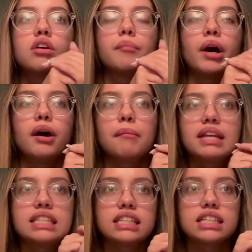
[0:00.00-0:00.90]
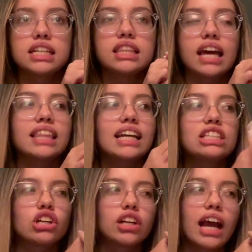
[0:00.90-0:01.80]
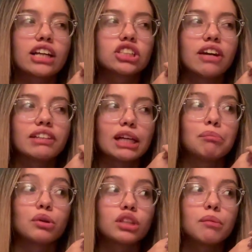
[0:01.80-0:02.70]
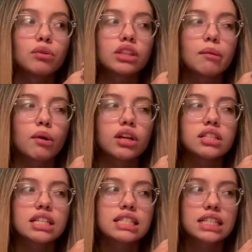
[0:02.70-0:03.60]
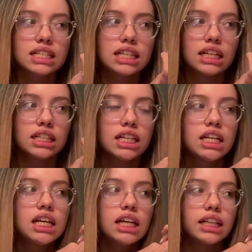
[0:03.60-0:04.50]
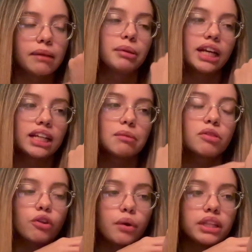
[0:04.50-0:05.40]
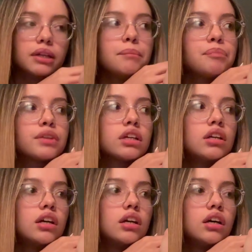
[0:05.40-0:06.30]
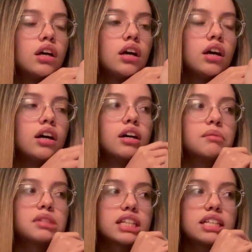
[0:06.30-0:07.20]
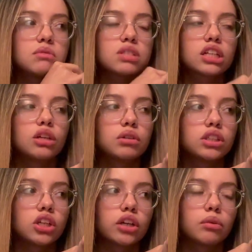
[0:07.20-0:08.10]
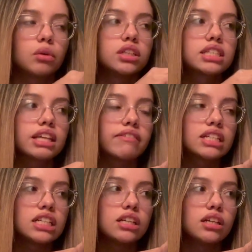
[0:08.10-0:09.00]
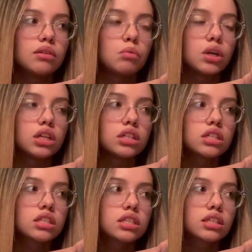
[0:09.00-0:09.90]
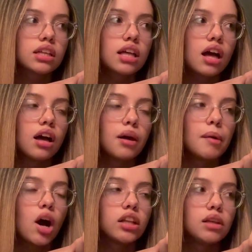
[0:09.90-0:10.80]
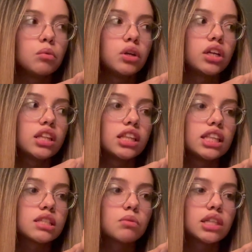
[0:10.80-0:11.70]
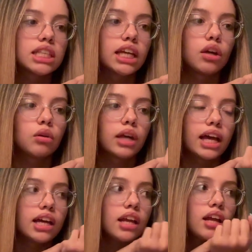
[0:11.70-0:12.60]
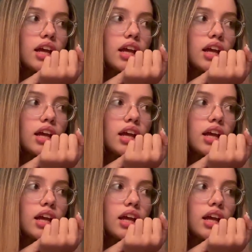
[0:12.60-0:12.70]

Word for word: Uh, my 16th, I think I started actually having like birthday birthday parties at 16, like planning them and throwing them. Um, 16 was the glow in the dark one, 17 was um, Hollywood, and then this one's like Coquette.